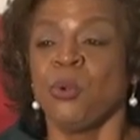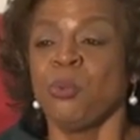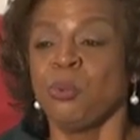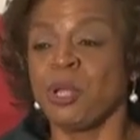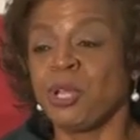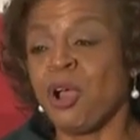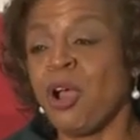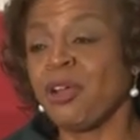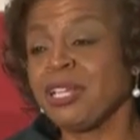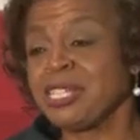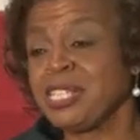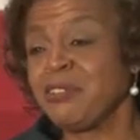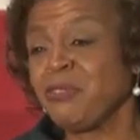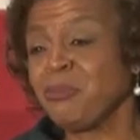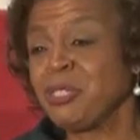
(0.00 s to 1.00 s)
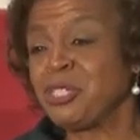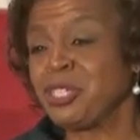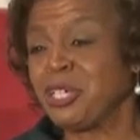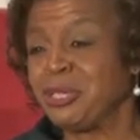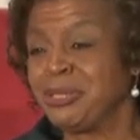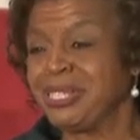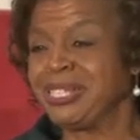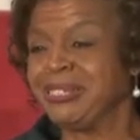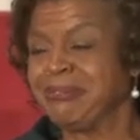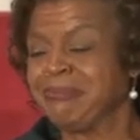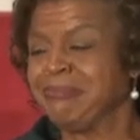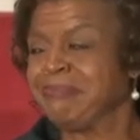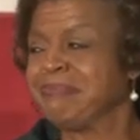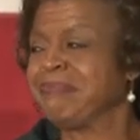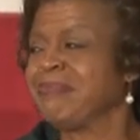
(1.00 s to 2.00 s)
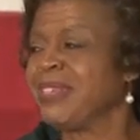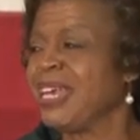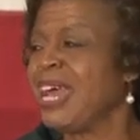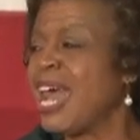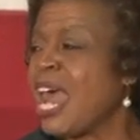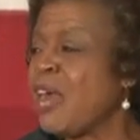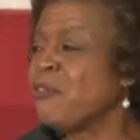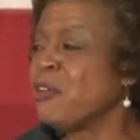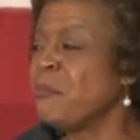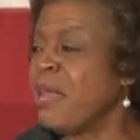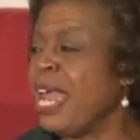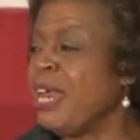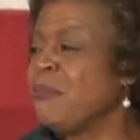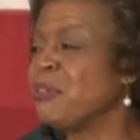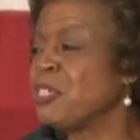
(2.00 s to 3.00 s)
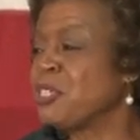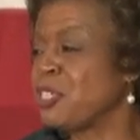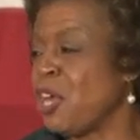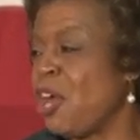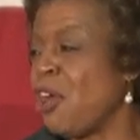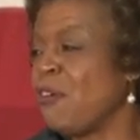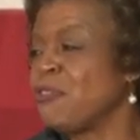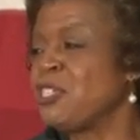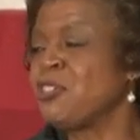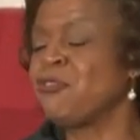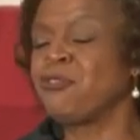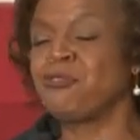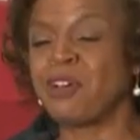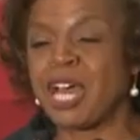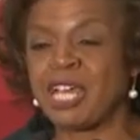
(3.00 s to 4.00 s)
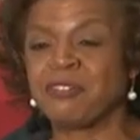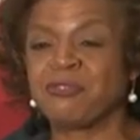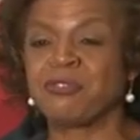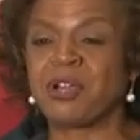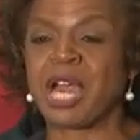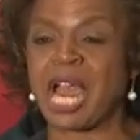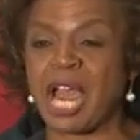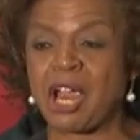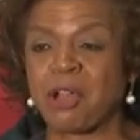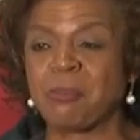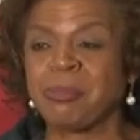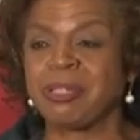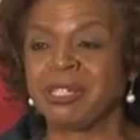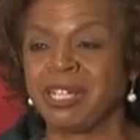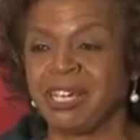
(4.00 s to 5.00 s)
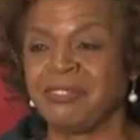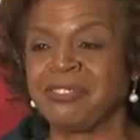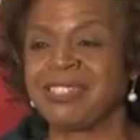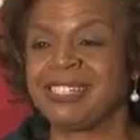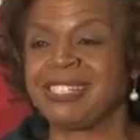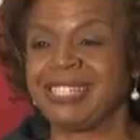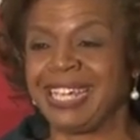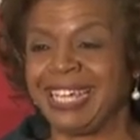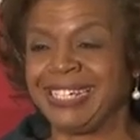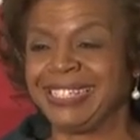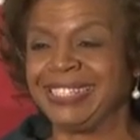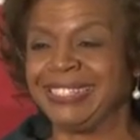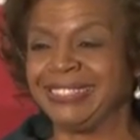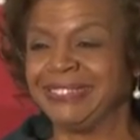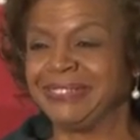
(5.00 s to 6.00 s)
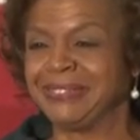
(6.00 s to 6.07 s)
Regardless of the result, I remain resolved to fight for our beloved state.